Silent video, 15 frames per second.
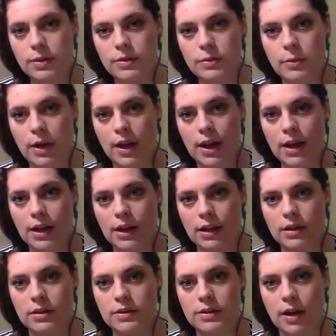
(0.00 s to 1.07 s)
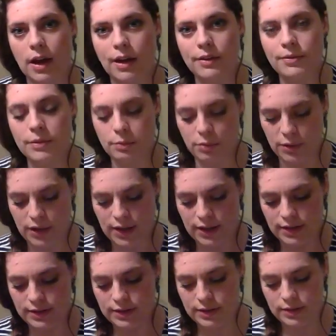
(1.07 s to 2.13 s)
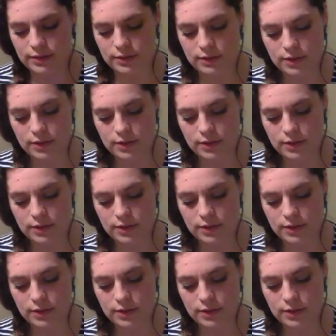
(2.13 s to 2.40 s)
were swaying in a soft breeze,